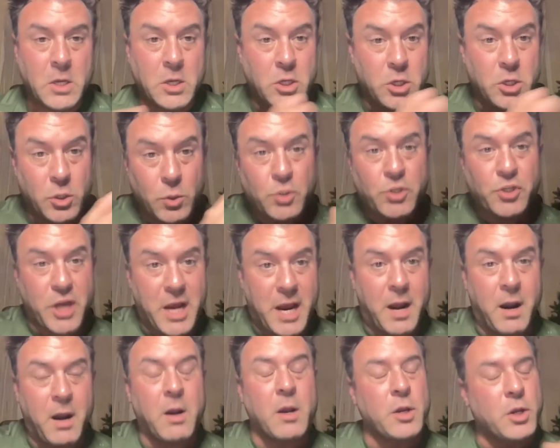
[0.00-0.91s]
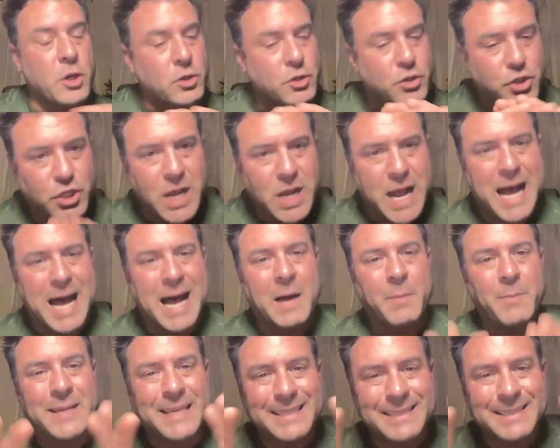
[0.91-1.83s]
You share, your
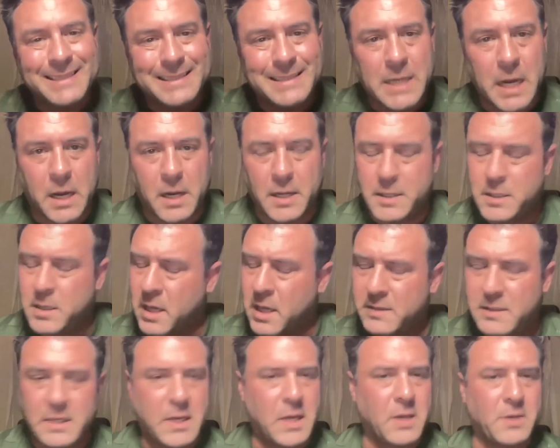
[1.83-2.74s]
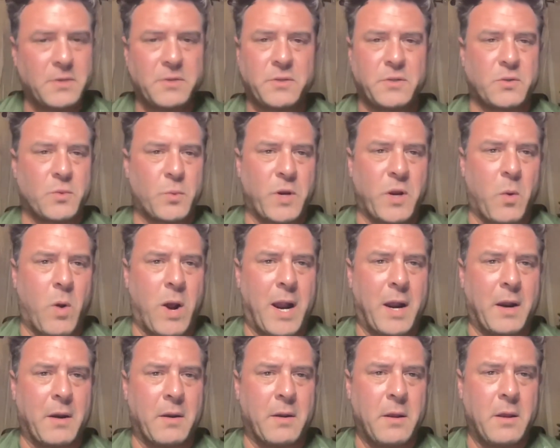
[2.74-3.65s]
job is done. Nothing else is
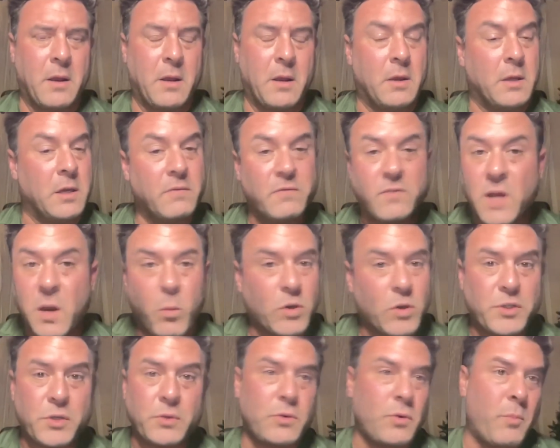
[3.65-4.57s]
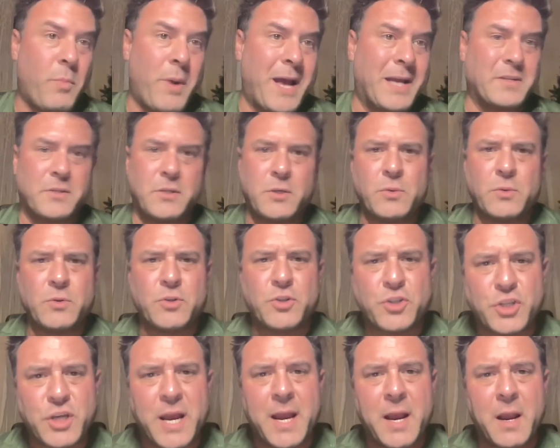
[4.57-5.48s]
required. You've done what you do best. You
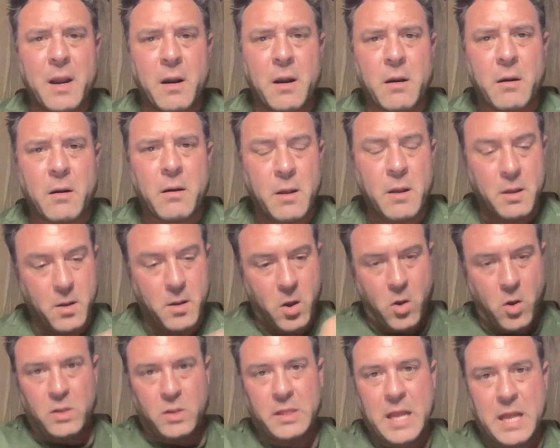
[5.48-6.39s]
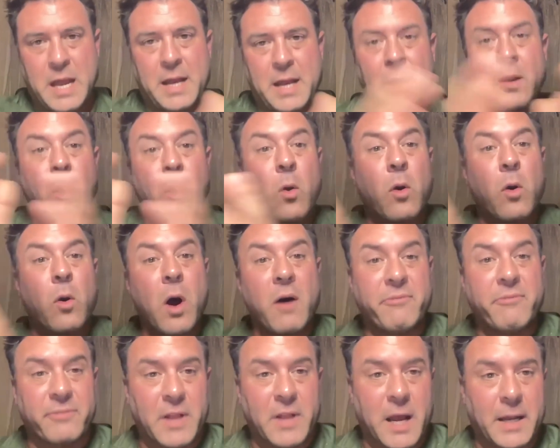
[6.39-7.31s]
share online or
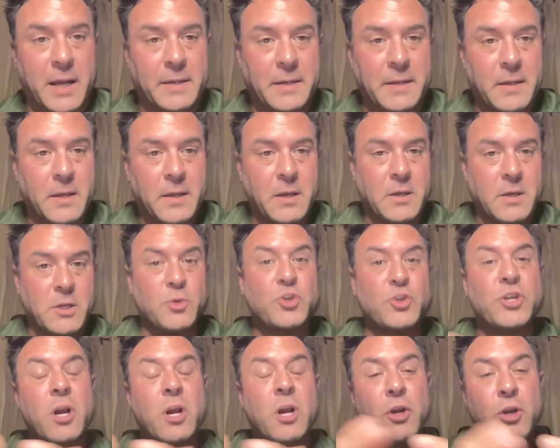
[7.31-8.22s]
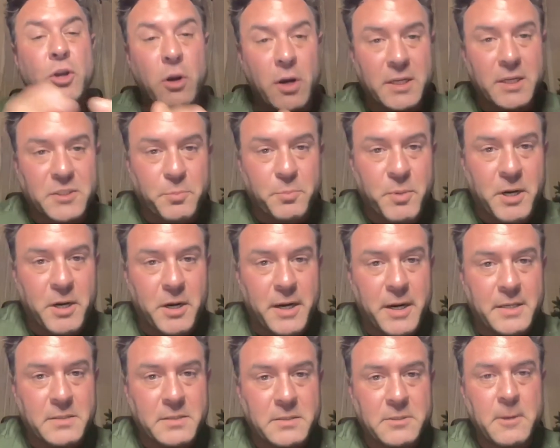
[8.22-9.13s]
offline. You share your
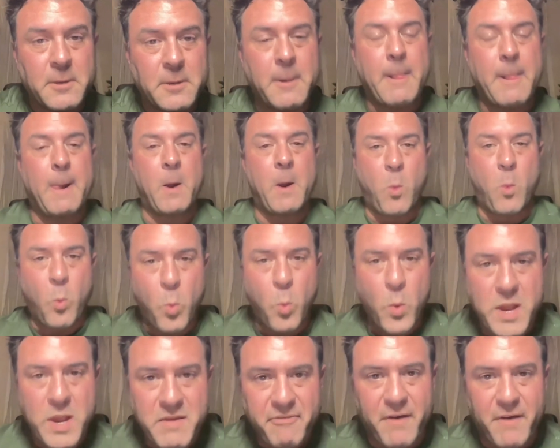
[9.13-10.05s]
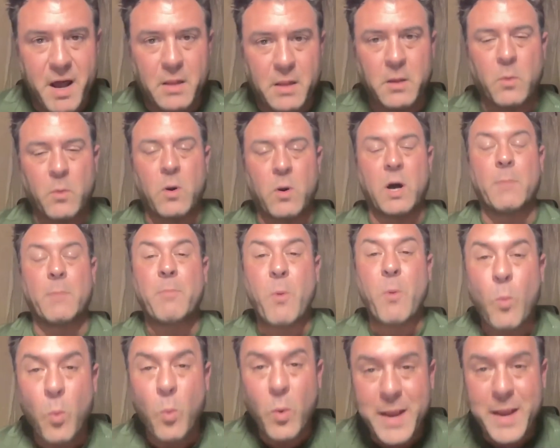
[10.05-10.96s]
experience. We follow up.
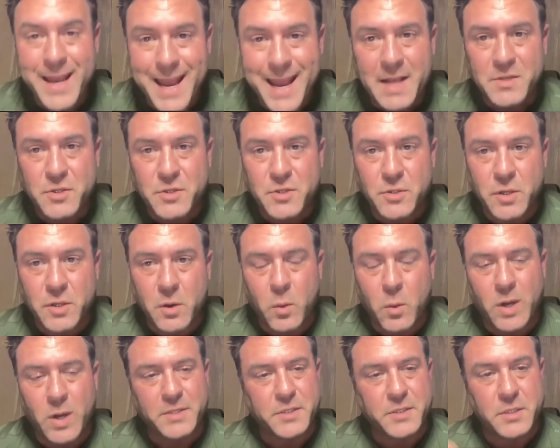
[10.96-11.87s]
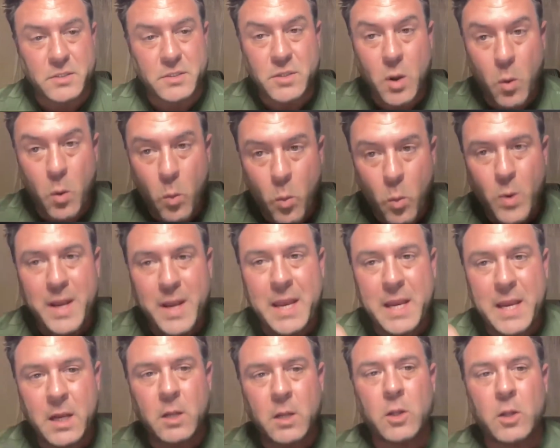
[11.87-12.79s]
We answer the questions.
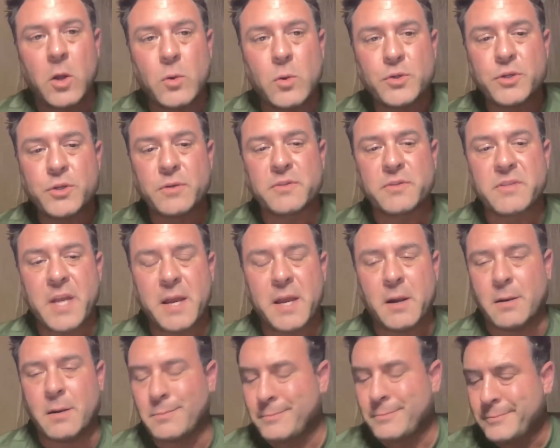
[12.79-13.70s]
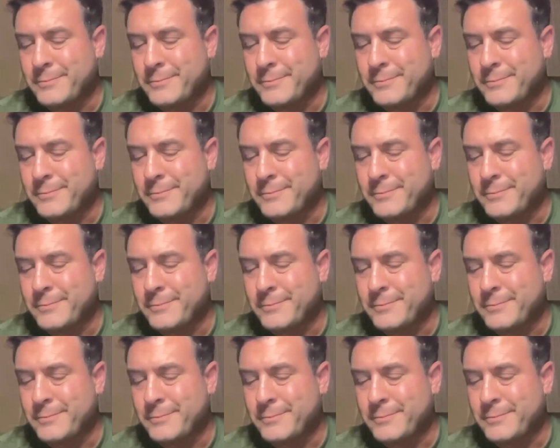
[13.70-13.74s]
We close your sale.